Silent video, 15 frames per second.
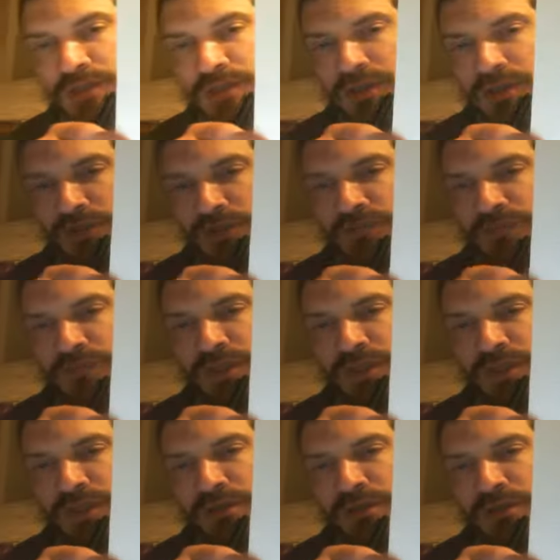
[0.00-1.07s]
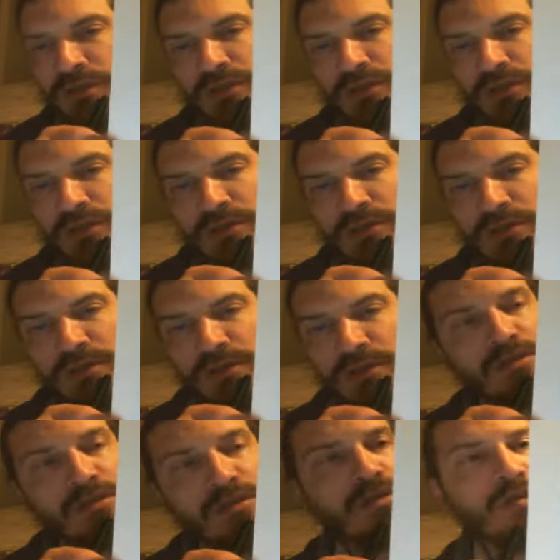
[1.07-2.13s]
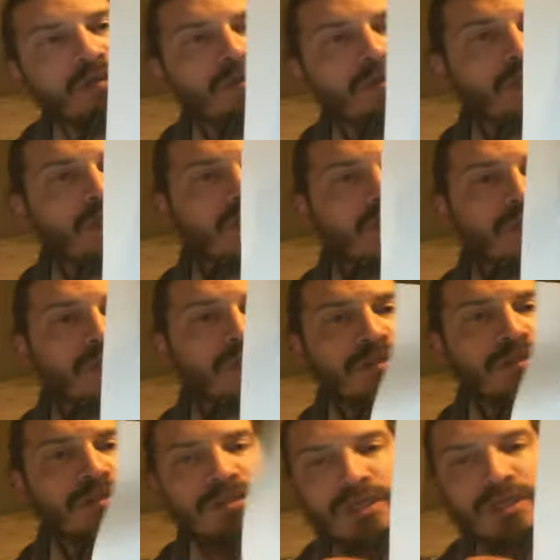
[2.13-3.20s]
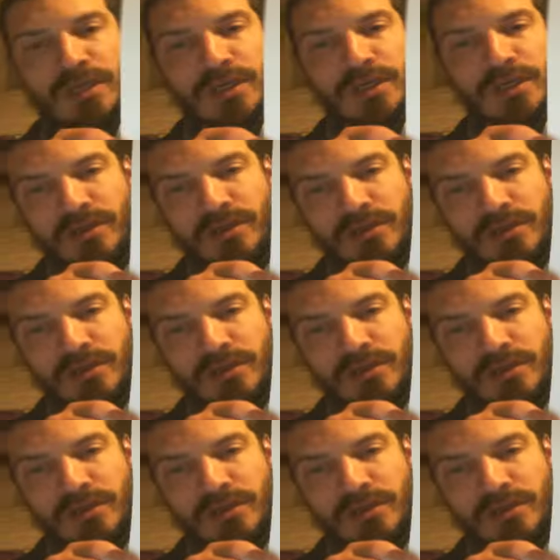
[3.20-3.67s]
the UV. He is sitting